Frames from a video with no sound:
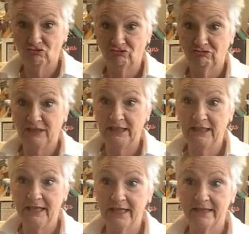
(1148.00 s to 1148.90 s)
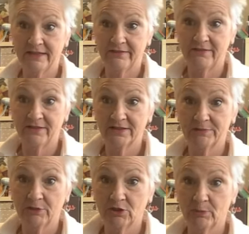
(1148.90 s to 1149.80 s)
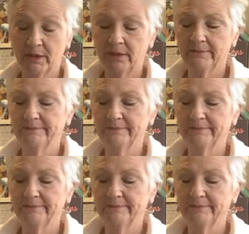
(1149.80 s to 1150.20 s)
Really? This much bigger?